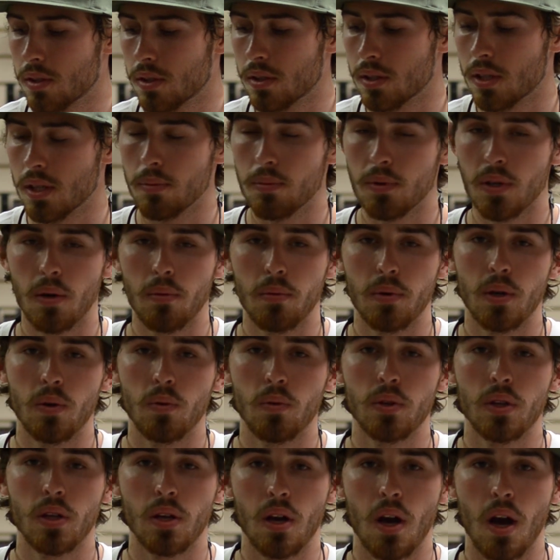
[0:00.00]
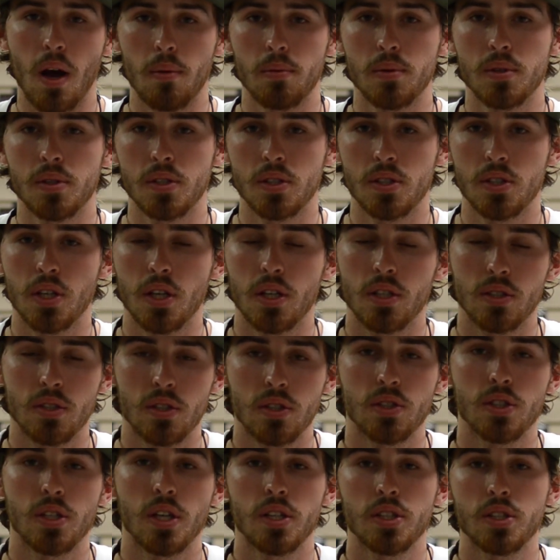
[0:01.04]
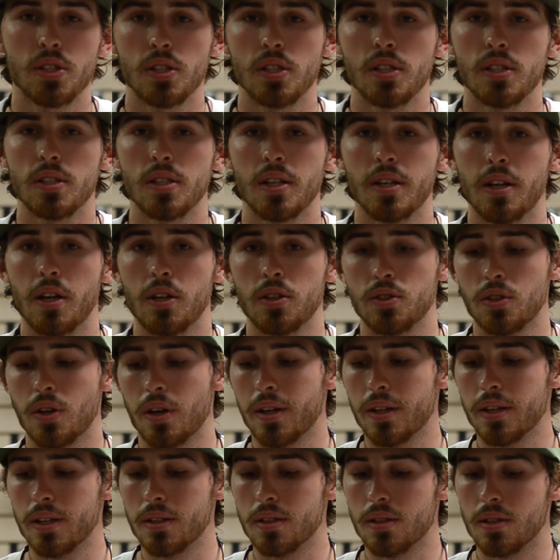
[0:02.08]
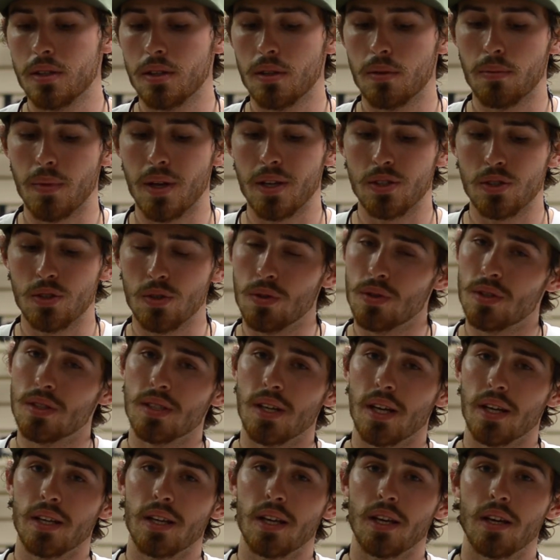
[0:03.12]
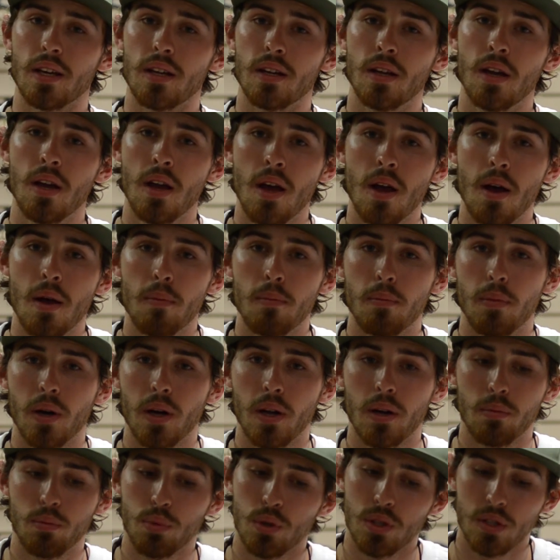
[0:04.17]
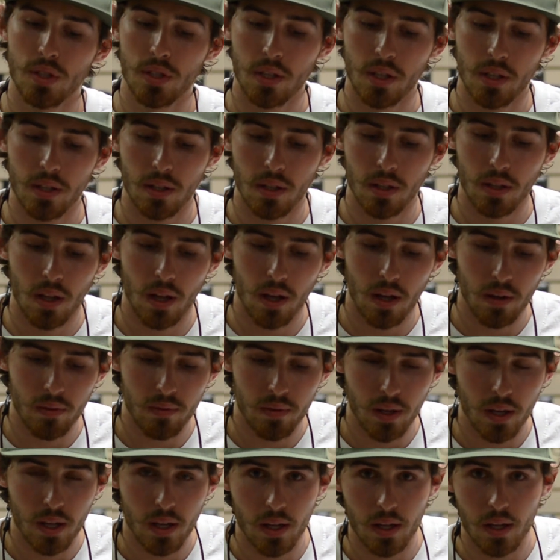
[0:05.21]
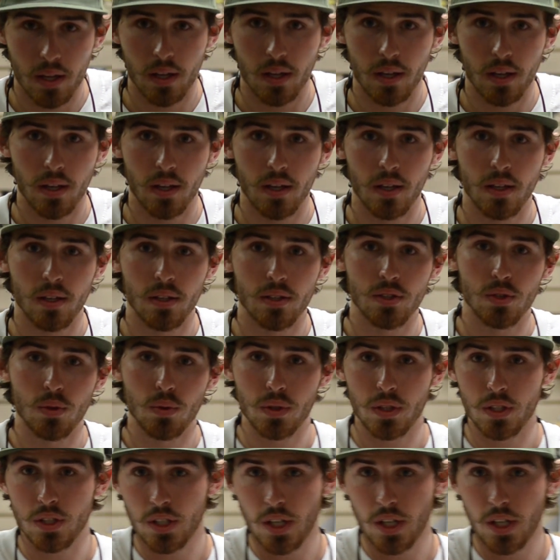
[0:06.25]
keep coming in with the comments and suggestions, and I'll try to get to them as soon as I can. But I appreciate the love and join the